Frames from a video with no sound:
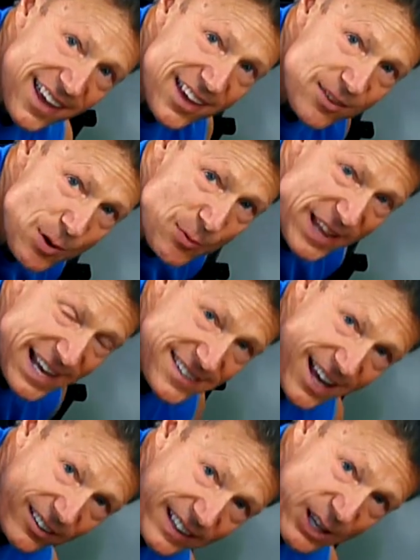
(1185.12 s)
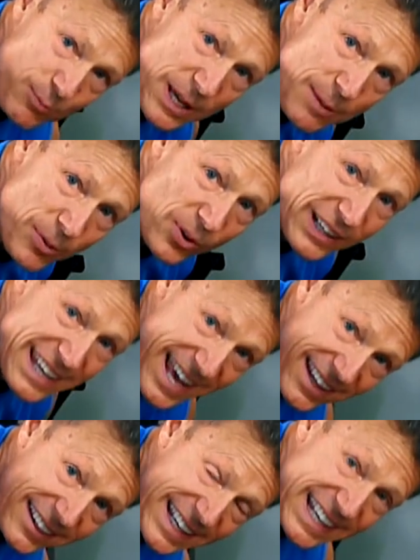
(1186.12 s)
Remember, that's how lean people
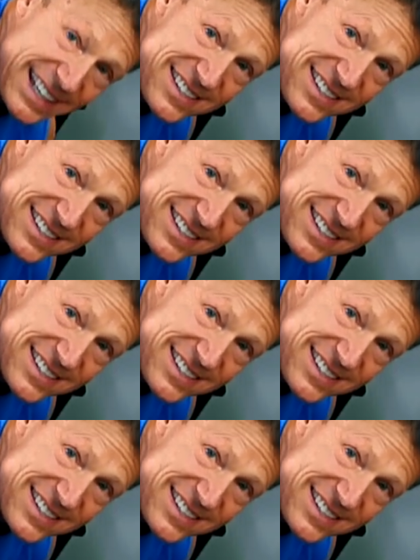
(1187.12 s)
get lean and